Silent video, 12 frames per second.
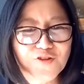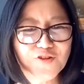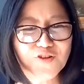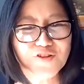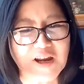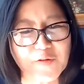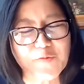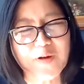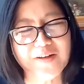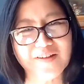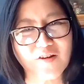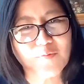not
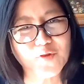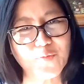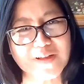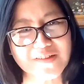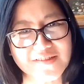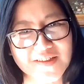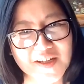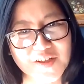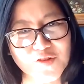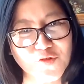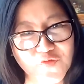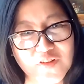everybody, the
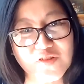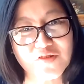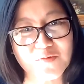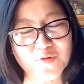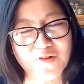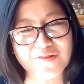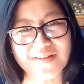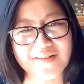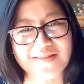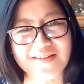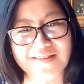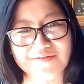optometrist, can do visual
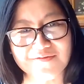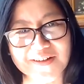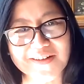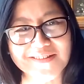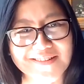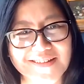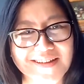processing, right?